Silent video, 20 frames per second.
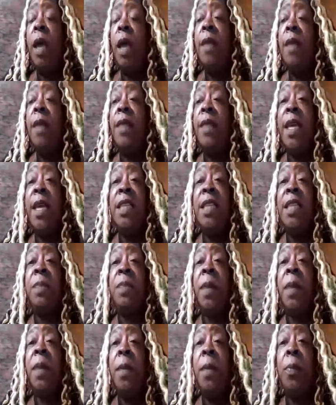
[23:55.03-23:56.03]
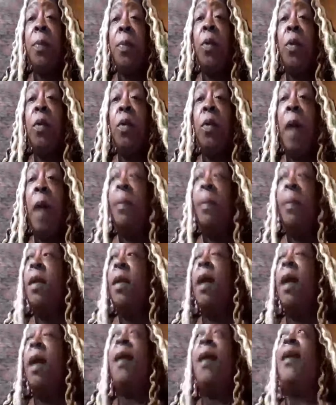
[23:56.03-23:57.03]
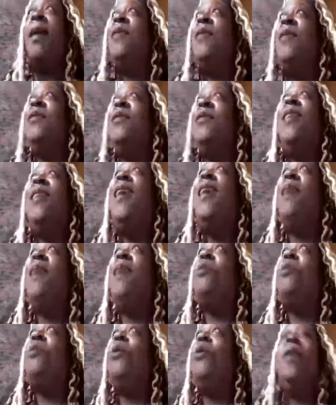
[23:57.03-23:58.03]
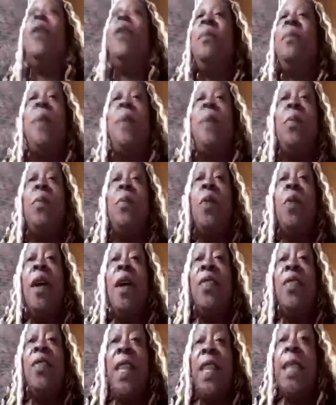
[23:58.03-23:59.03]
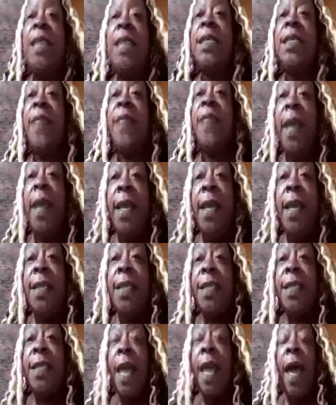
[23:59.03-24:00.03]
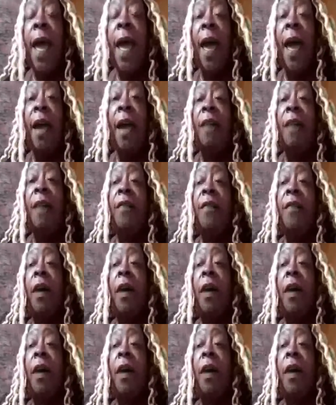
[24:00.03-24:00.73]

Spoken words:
These people, I mean, I'm calling them people. These things have